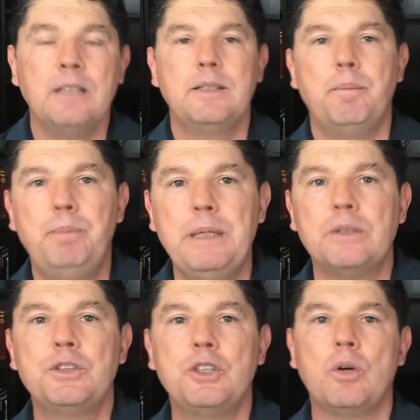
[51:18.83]
to
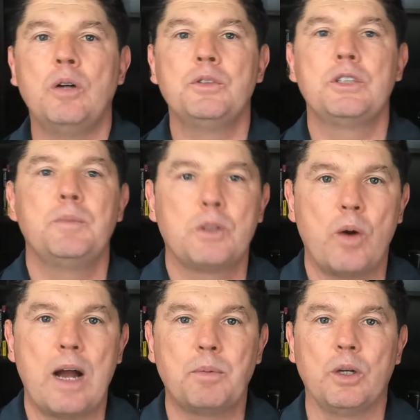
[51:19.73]
build your own
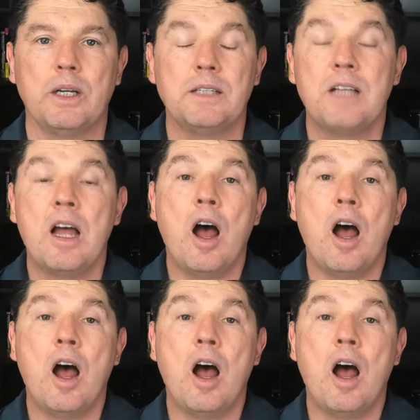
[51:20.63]
subscriber list.